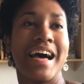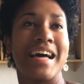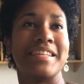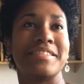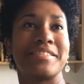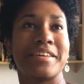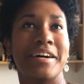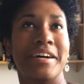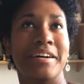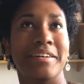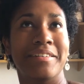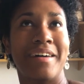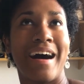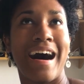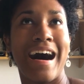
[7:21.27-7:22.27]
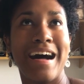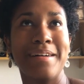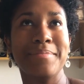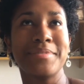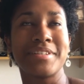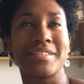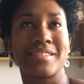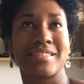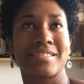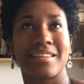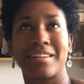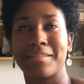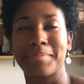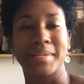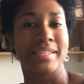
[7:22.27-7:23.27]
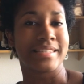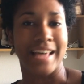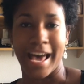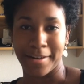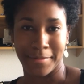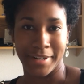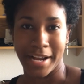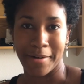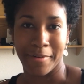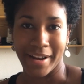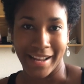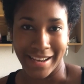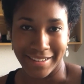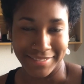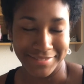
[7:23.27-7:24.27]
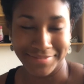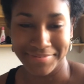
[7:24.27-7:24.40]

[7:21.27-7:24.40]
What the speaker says: and so I'm just gonna be sad when I run out.